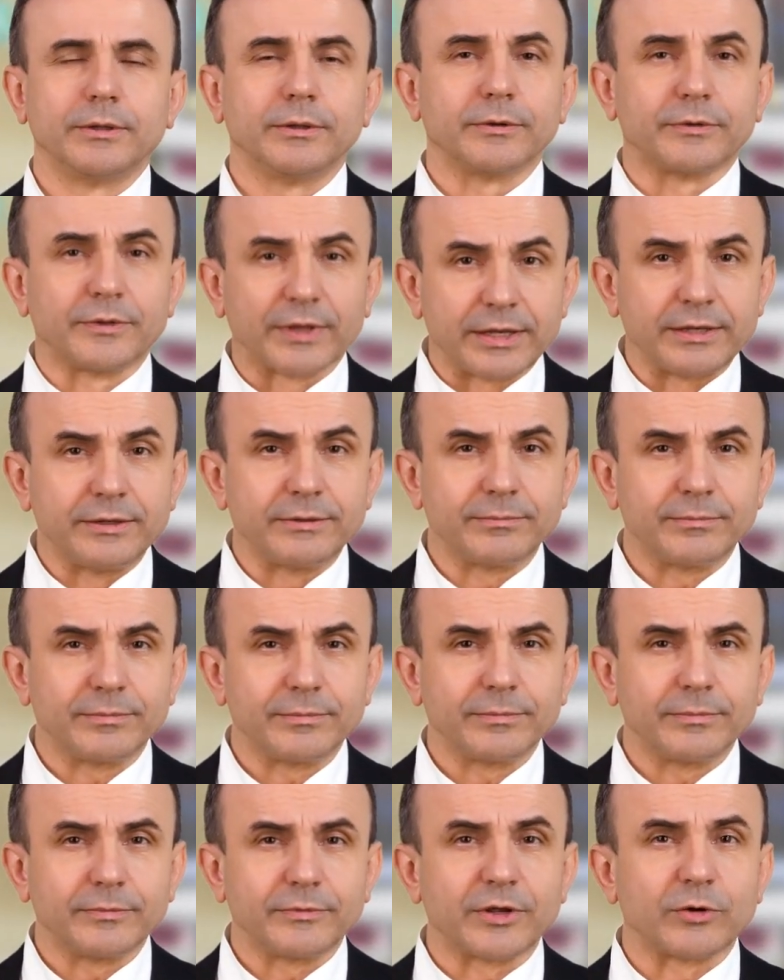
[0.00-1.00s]
Then,
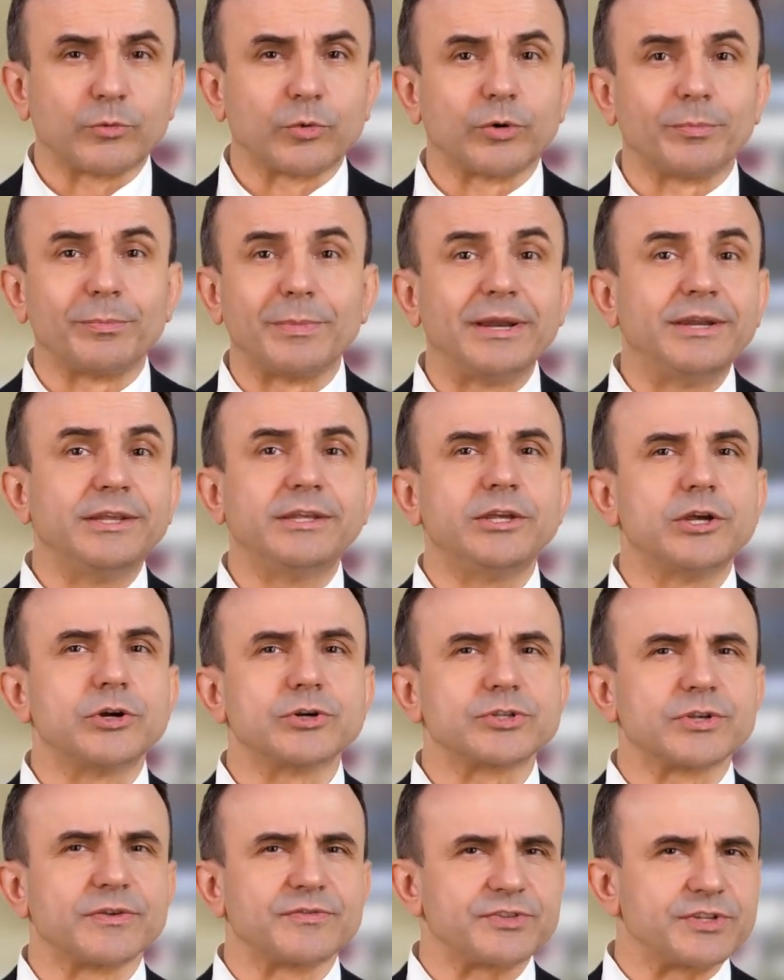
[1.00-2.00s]
there were many
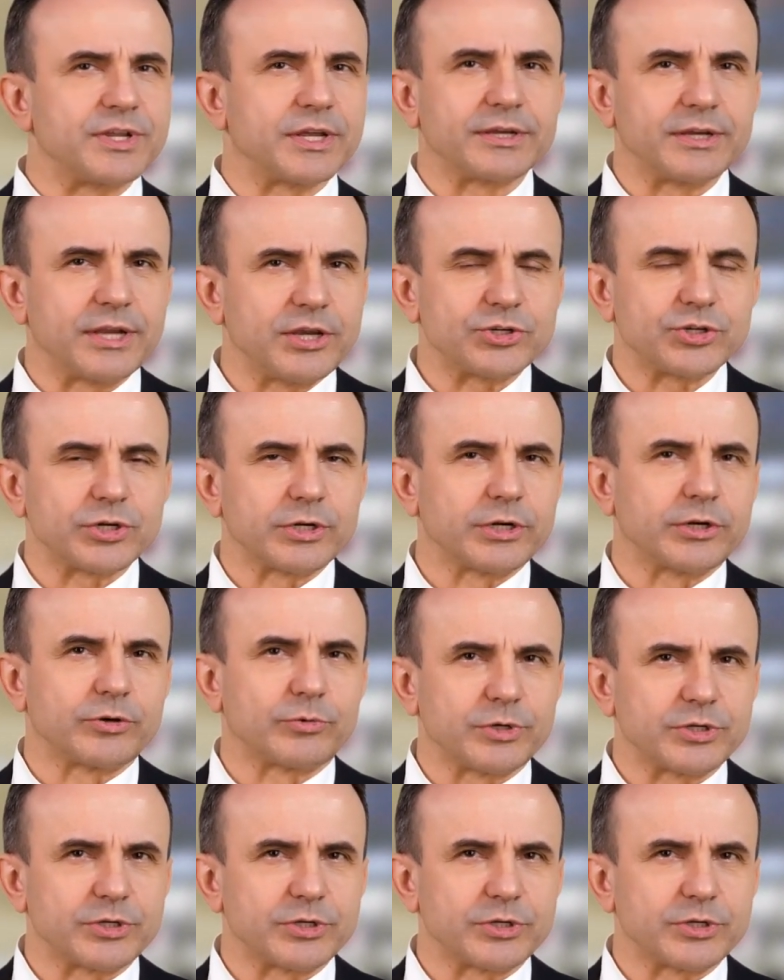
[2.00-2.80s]
years of stagnation in